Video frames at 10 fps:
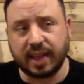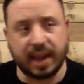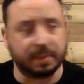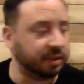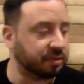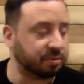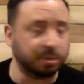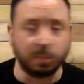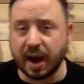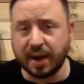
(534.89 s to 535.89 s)
came in through
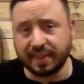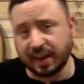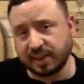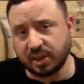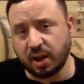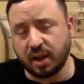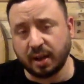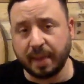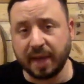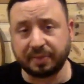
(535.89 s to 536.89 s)
the wire that I saw
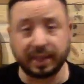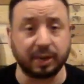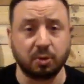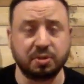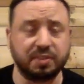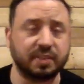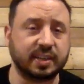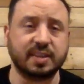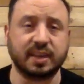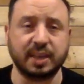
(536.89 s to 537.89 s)
about the growth of the
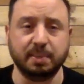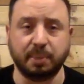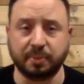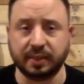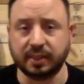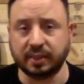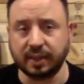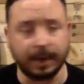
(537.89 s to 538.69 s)
Kentucky bourbon,